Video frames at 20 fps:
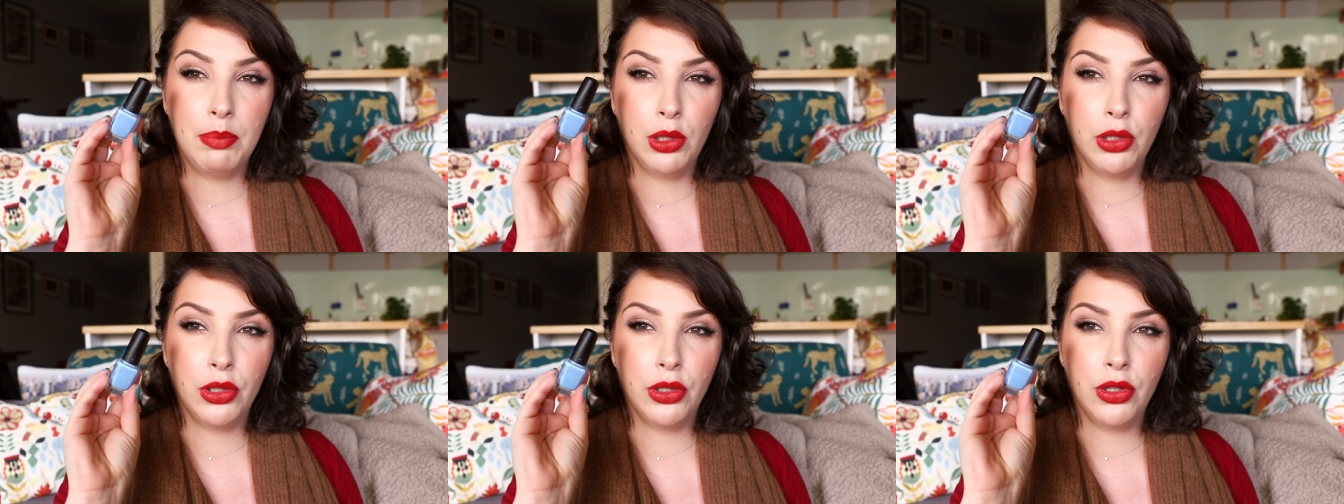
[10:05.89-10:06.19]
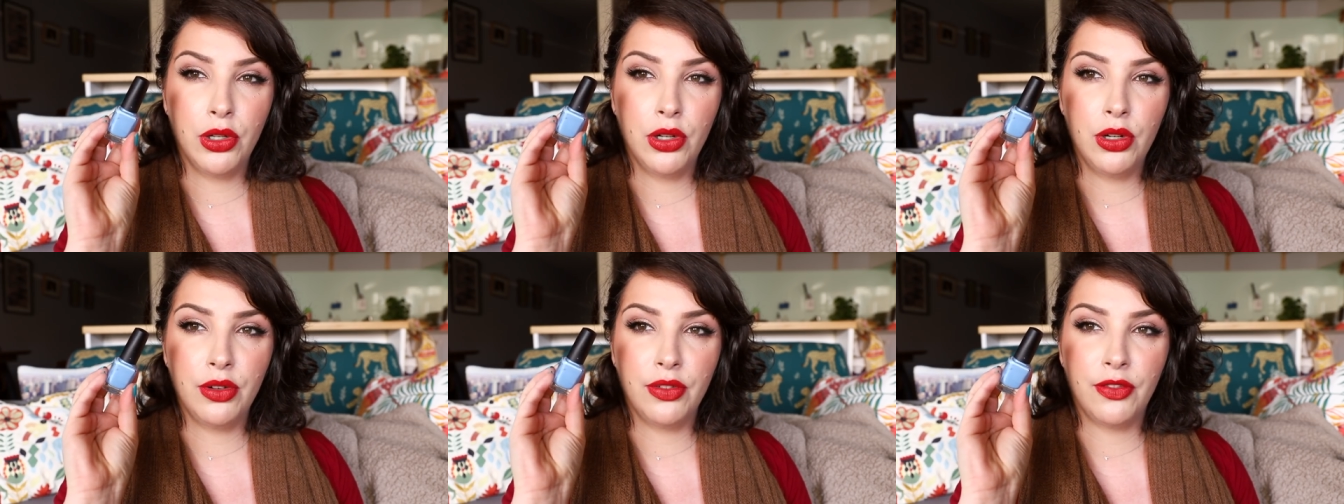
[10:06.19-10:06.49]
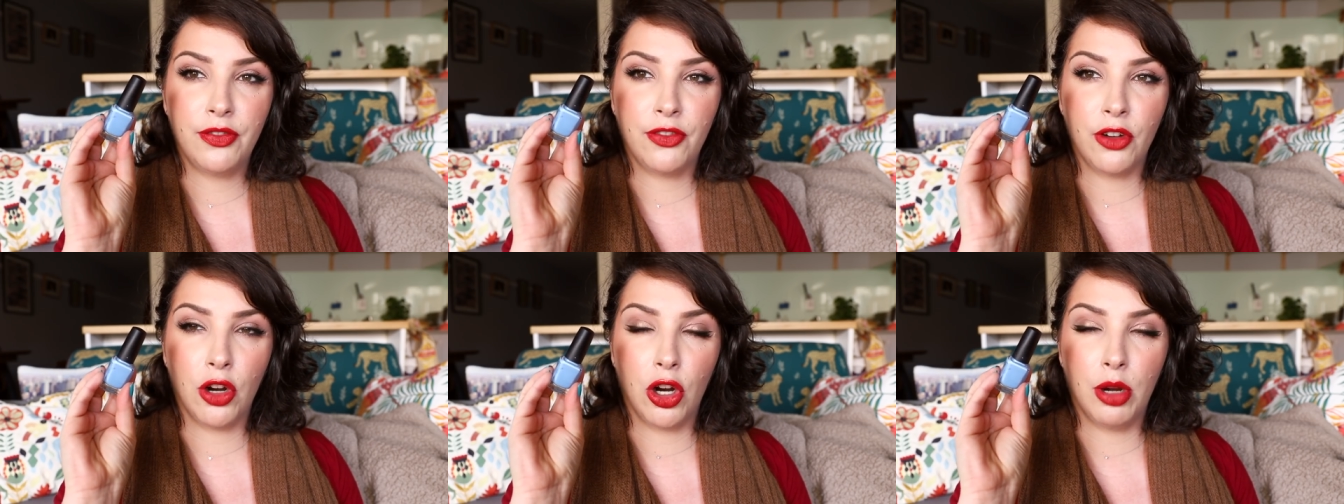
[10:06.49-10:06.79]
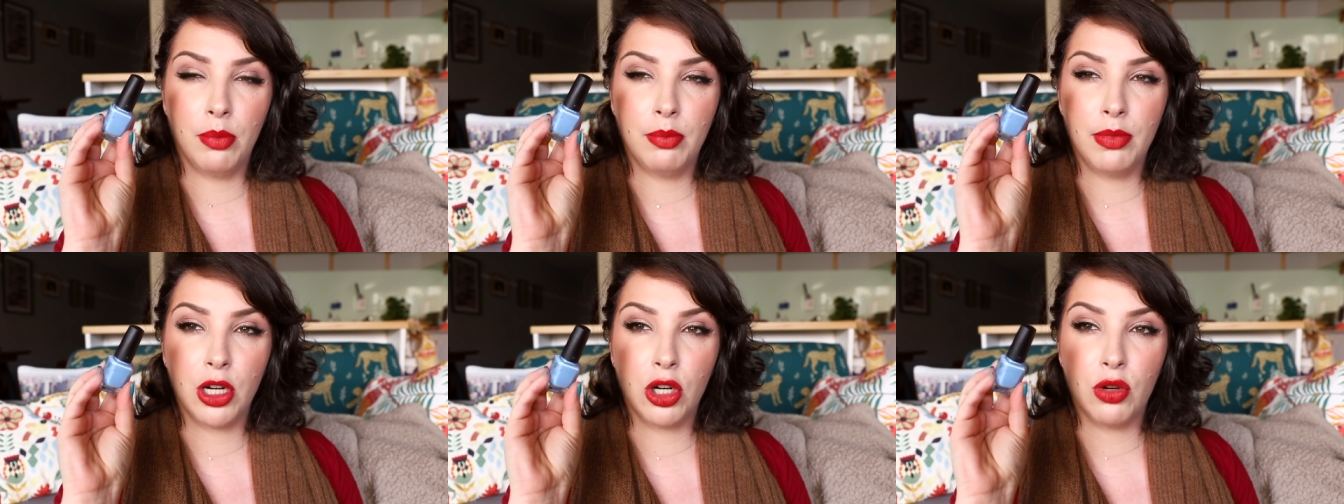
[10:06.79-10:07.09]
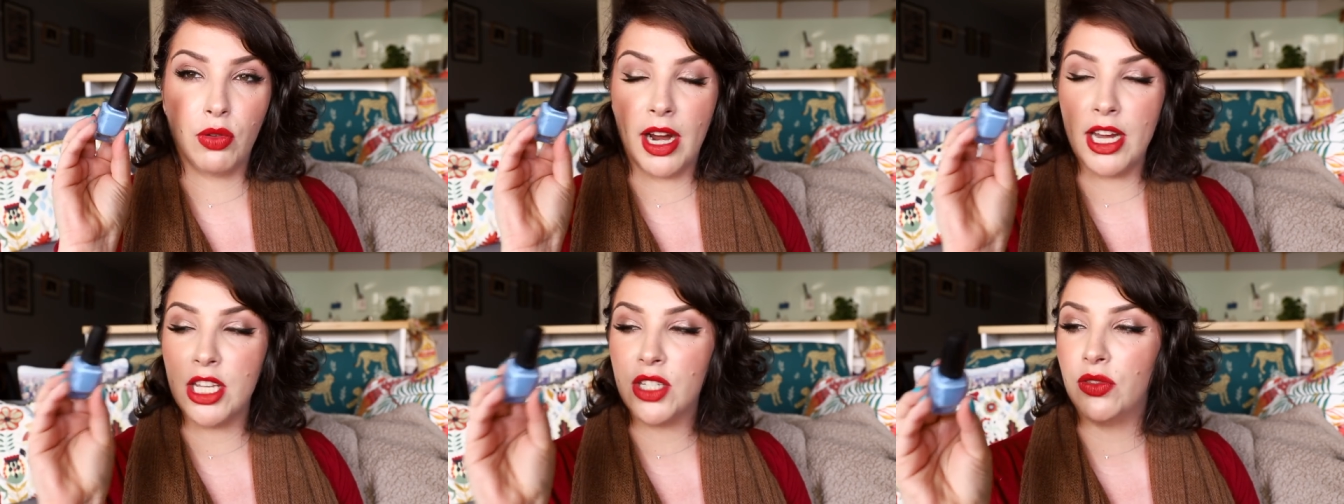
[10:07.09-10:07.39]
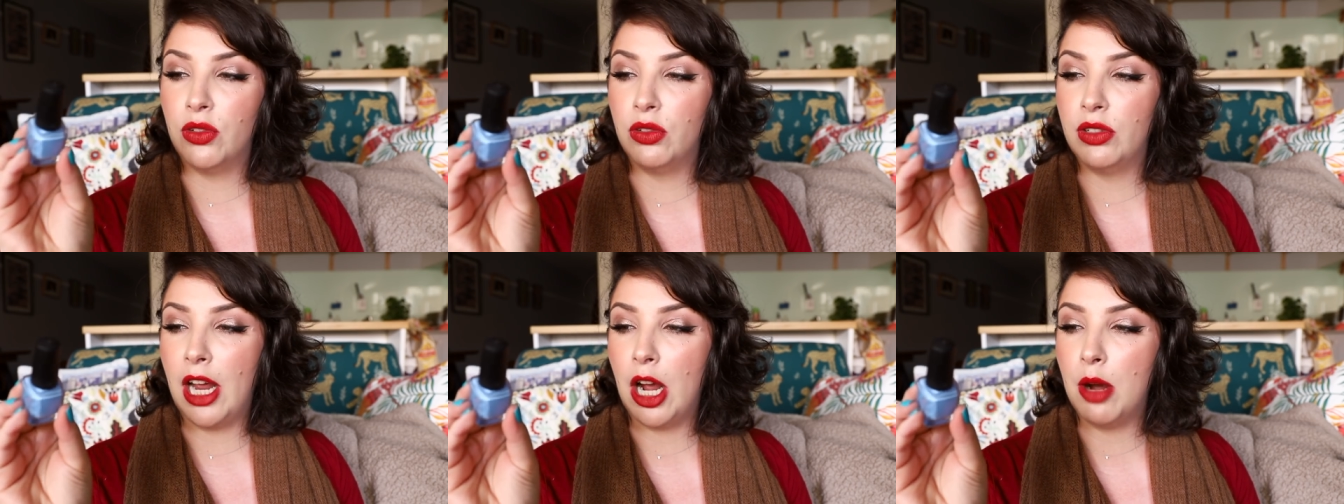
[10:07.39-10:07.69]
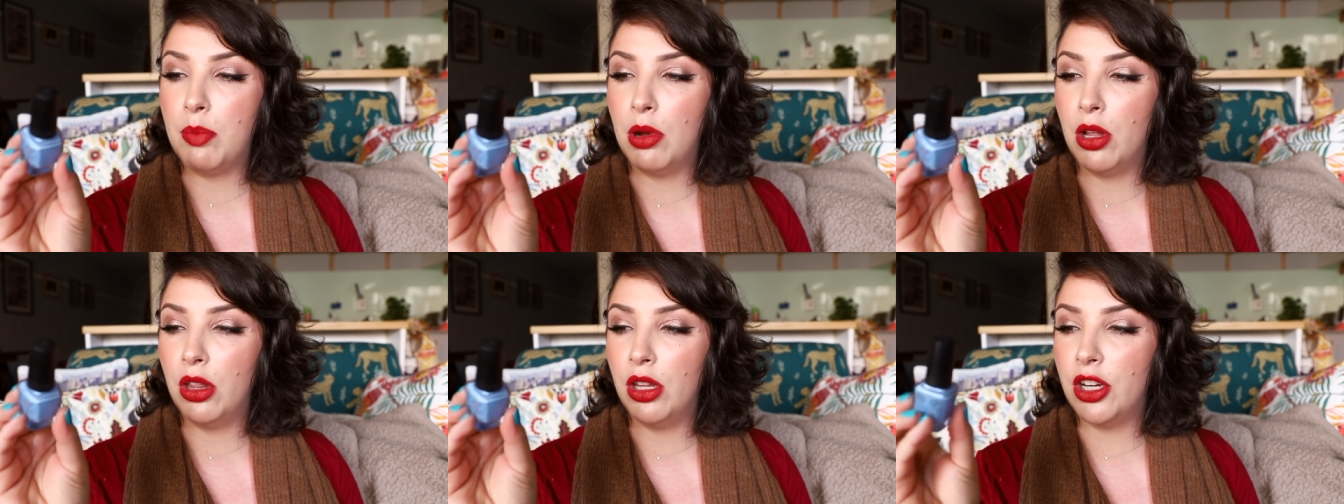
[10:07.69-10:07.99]
blue from Graceful
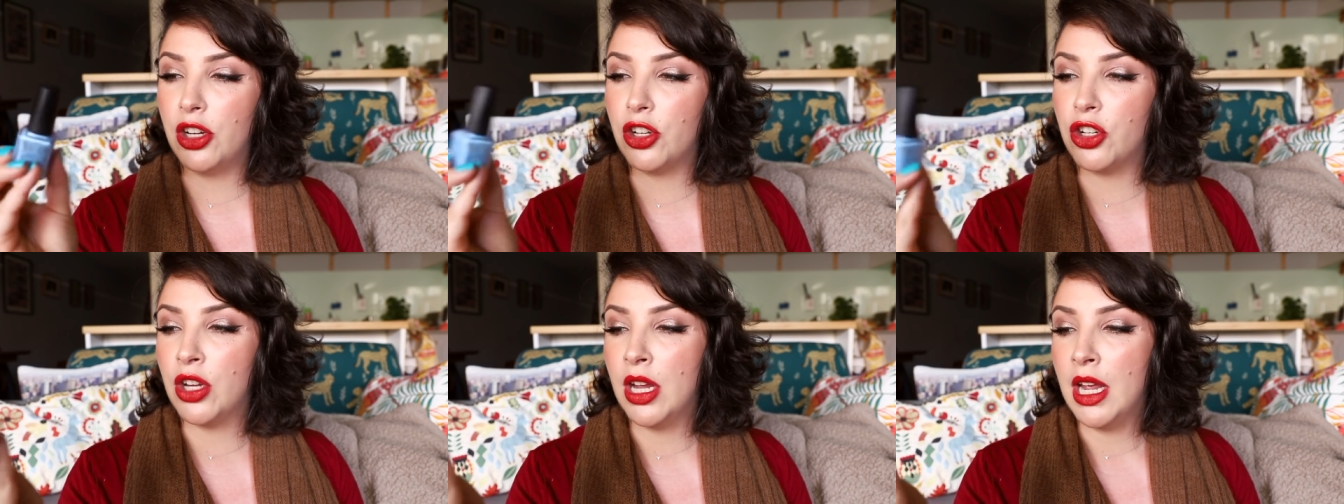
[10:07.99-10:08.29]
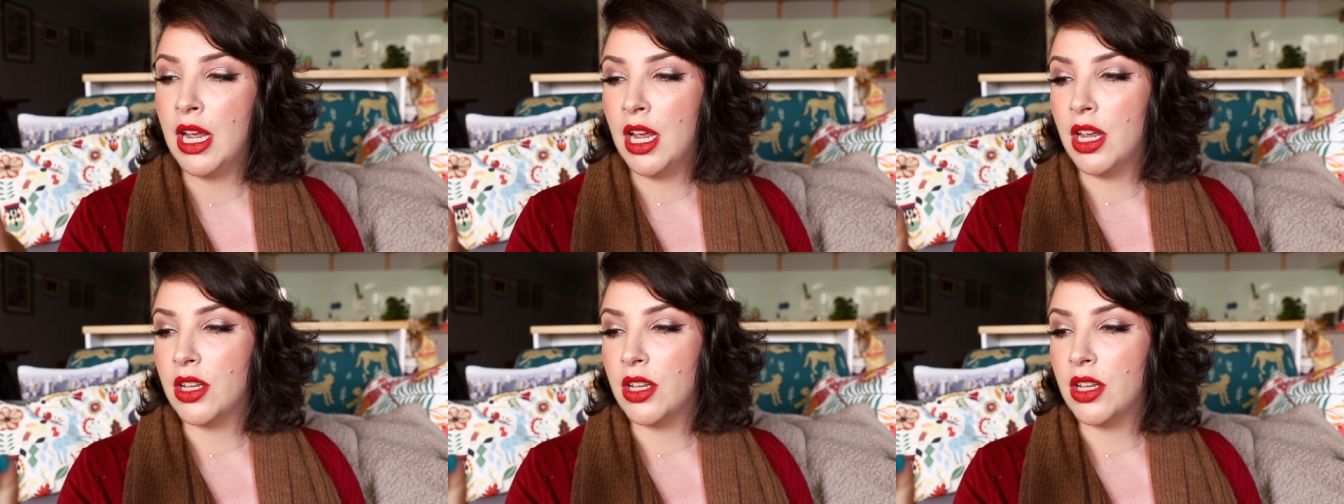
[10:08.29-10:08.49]
Nail Polish.